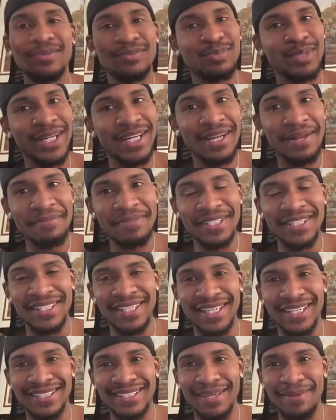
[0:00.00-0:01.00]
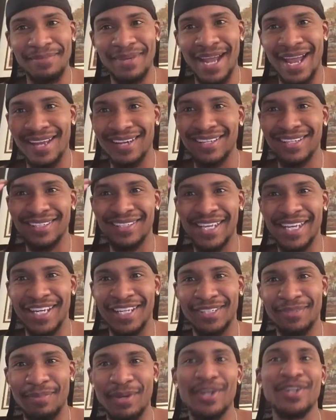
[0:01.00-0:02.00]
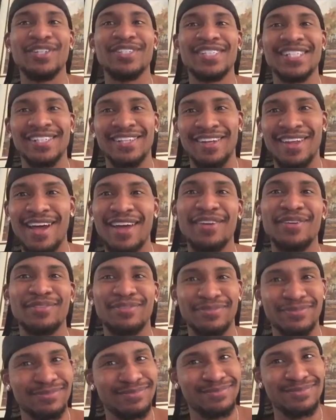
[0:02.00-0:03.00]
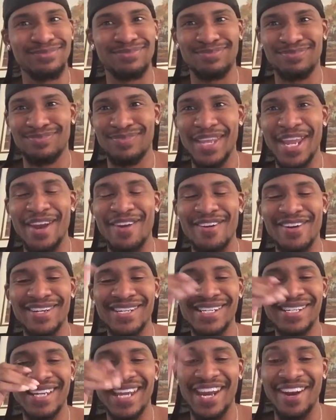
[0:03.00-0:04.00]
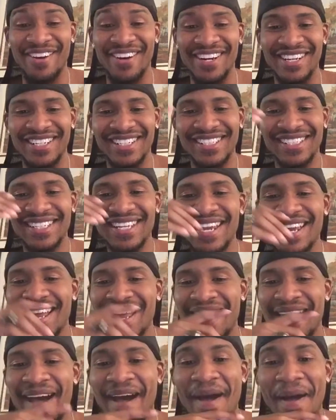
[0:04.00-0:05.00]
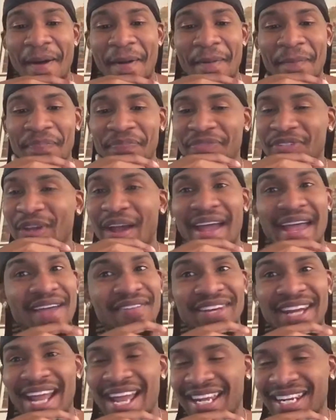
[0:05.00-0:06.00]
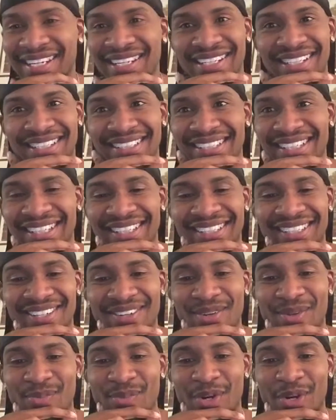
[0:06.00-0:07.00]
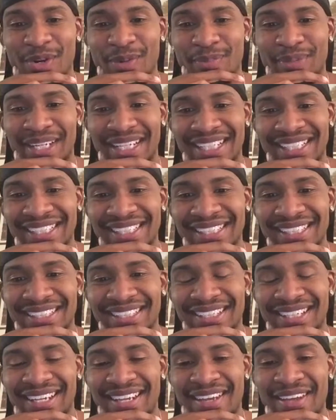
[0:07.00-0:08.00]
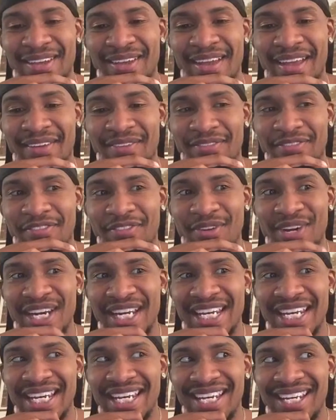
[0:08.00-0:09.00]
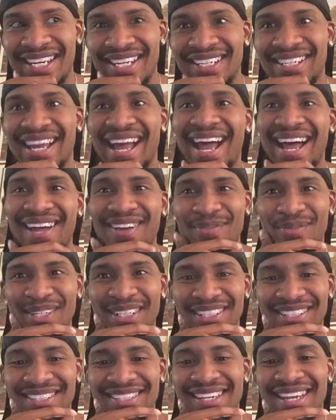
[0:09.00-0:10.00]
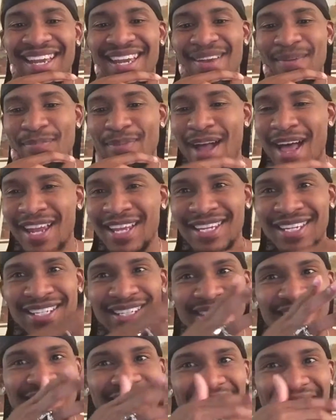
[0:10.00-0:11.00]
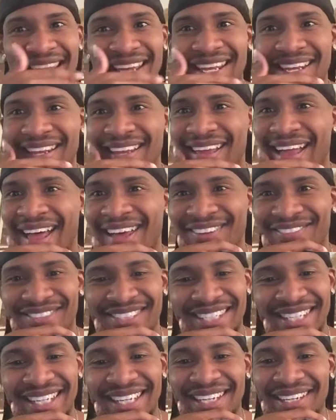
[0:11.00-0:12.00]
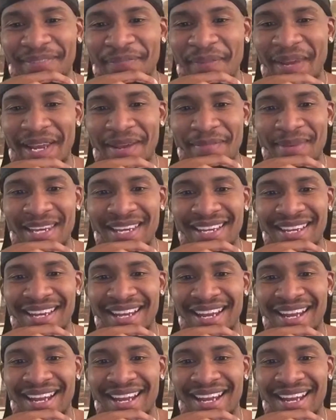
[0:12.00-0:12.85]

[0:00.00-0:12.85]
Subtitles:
When it comes to sex, I'm kind of inexperienced in a lot of areas. So I haven't had any sex in any weird places. Freaky, I would say probably 8 out of 10, maybe.